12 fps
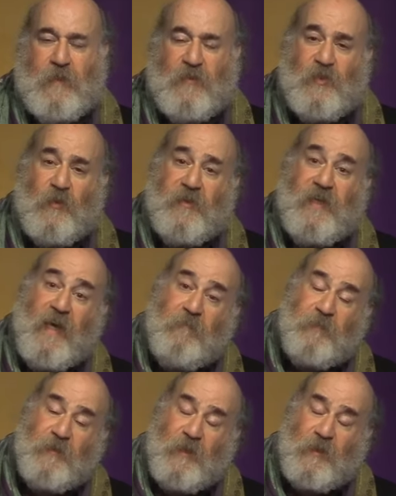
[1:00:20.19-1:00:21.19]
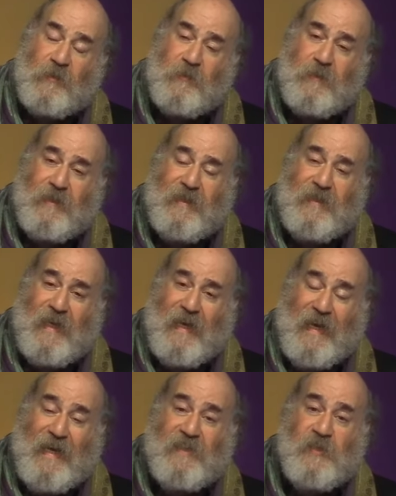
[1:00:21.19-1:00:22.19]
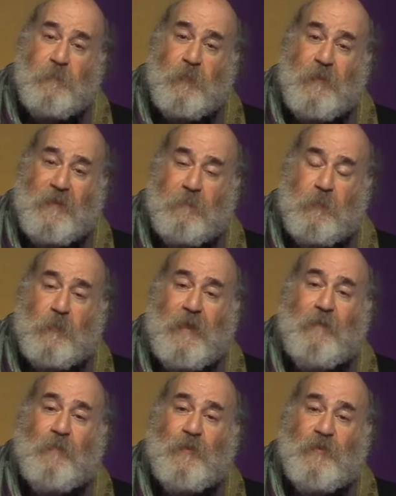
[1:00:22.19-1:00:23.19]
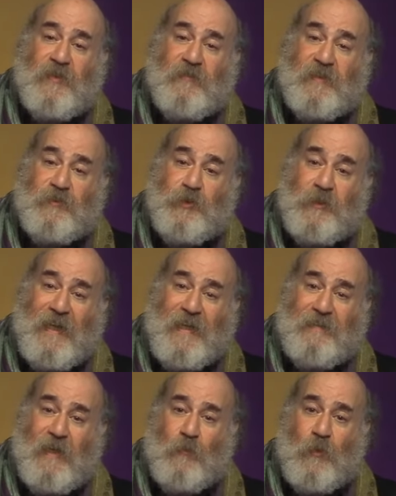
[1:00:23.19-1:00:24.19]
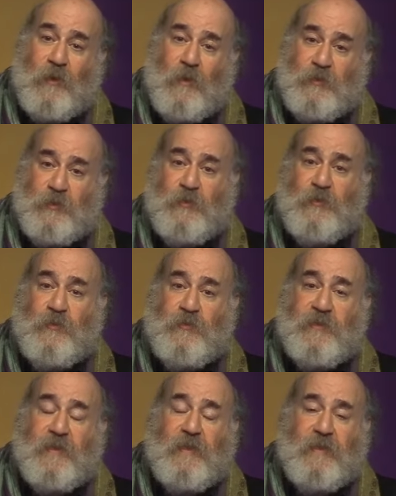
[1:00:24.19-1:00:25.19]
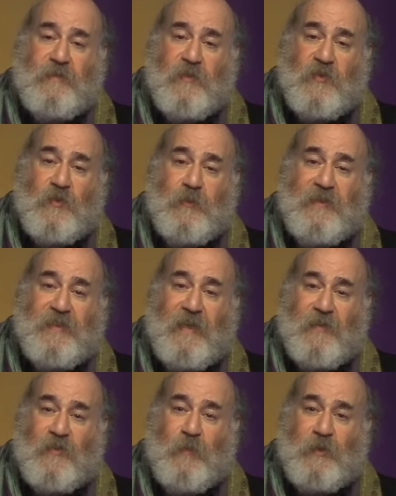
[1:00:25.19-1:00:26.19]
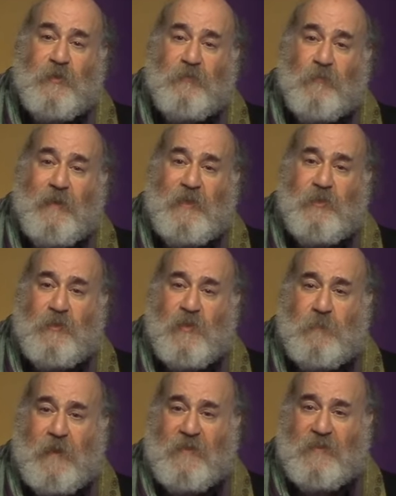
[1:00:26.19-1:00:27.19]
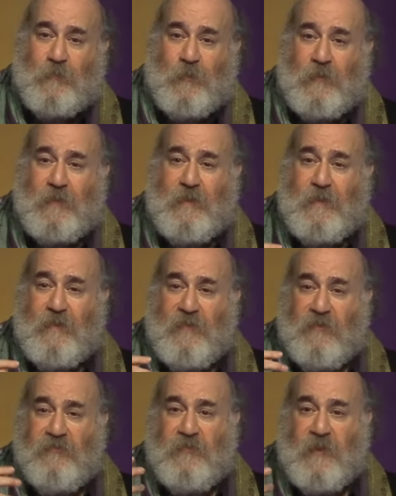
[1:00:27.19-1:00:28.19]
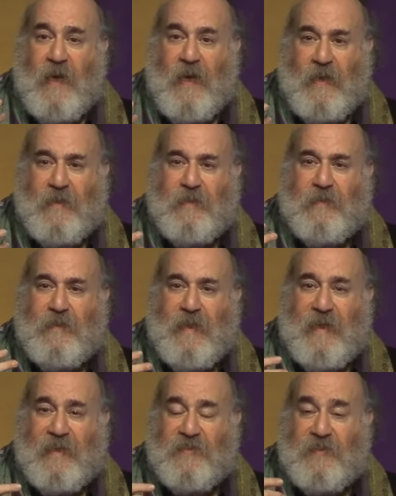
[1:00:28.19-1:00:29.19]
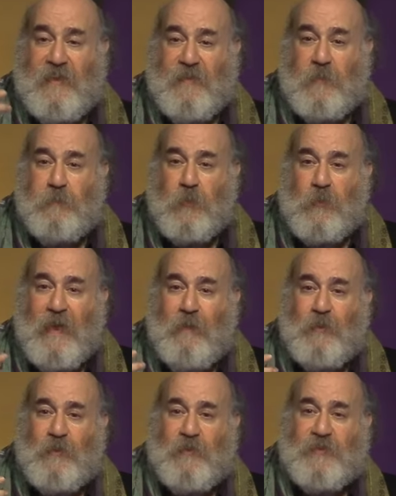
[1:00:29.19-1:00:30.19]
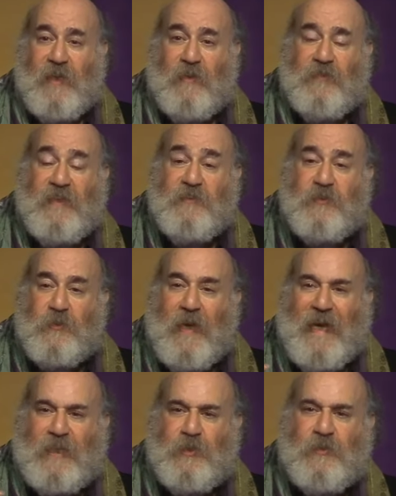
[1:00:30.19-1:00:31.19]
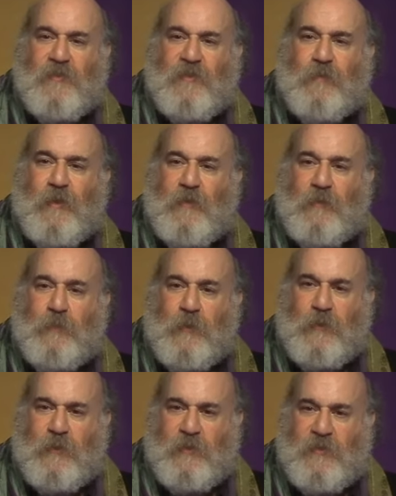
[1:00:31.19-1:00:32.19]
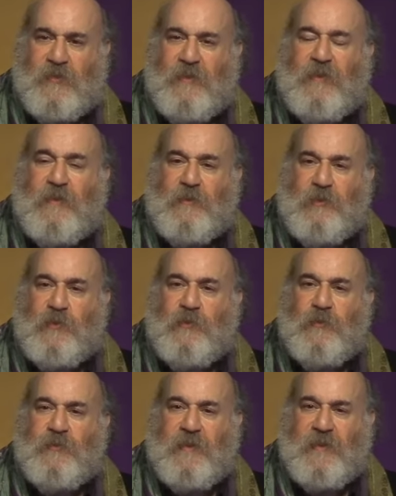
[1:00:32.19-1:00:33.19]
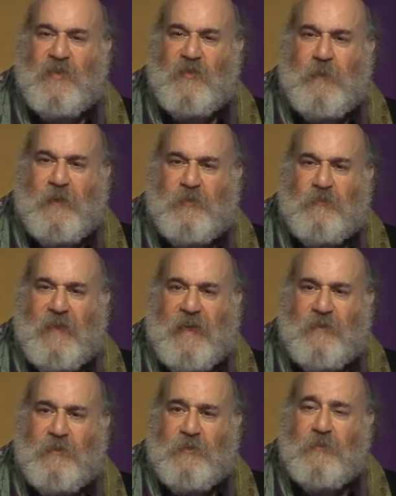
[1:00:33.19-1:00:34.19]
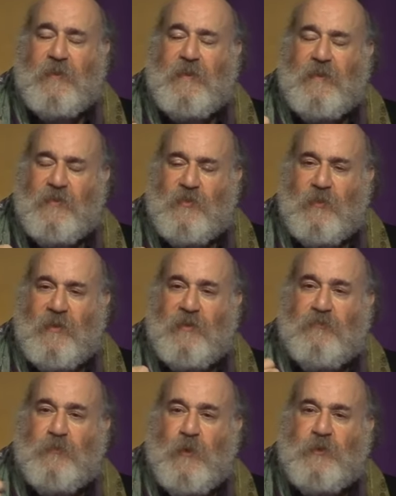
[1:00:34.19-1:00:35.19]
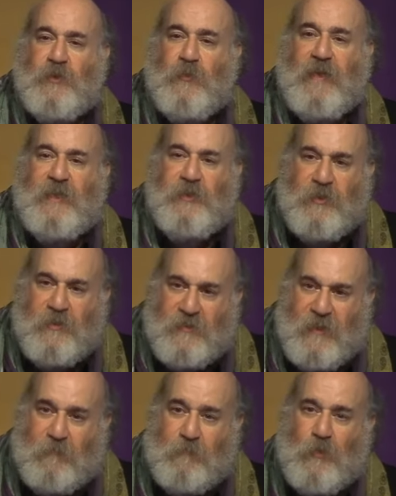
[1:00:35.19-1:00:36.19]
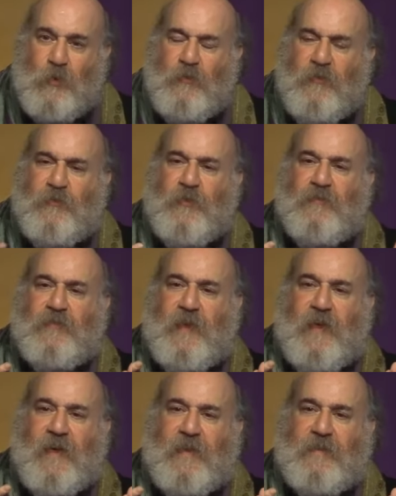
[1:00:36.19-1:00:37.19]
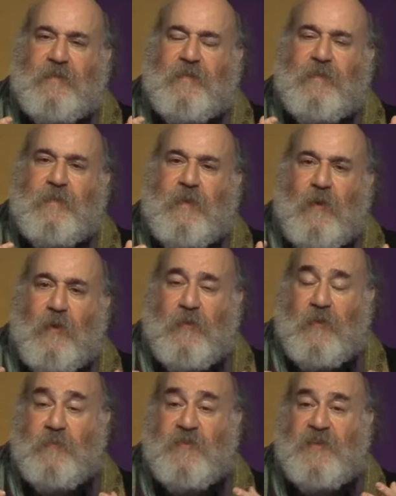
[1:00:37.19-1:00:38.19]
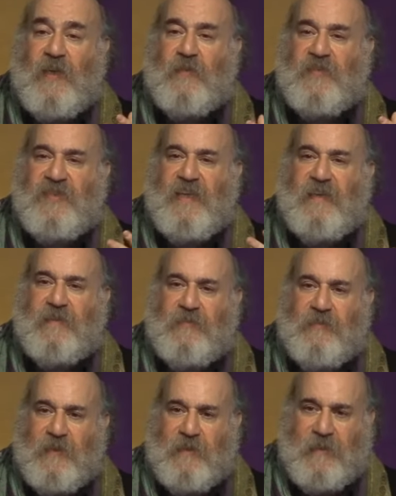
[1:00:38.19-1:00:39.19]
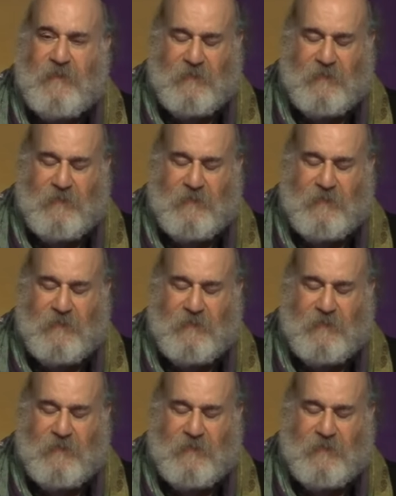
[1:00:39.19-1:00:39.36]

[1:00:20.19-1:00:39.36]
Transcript: So the embryo, it, its, the parameters of its genetic network are tuned to squeeze out as much information as possible. The flock has the parameters of interactions among the birds tuned to this special value so that the fluctuations that move through the flock are themselves scale invariant.